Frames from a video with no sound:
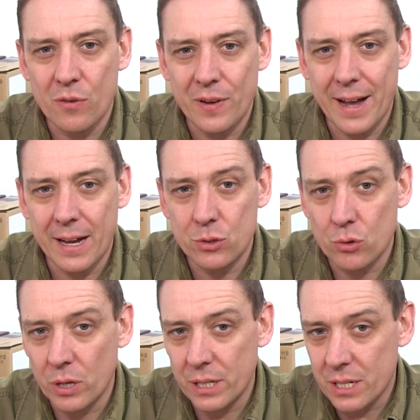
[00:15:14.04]
of
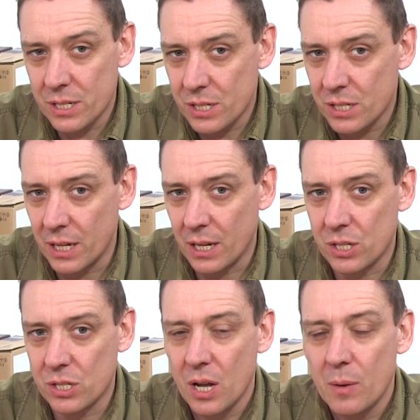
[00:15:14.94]
Android
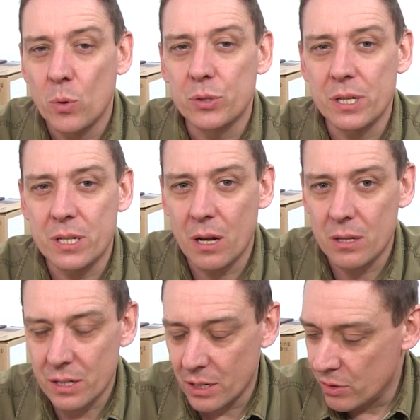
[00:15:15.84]
6. More
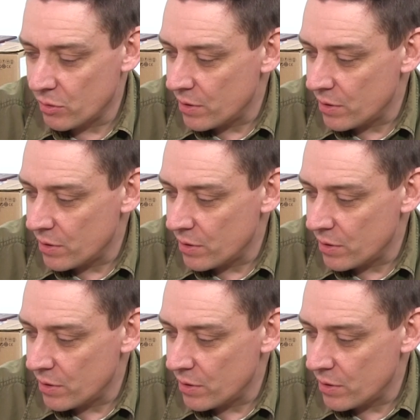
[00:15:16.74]
details in the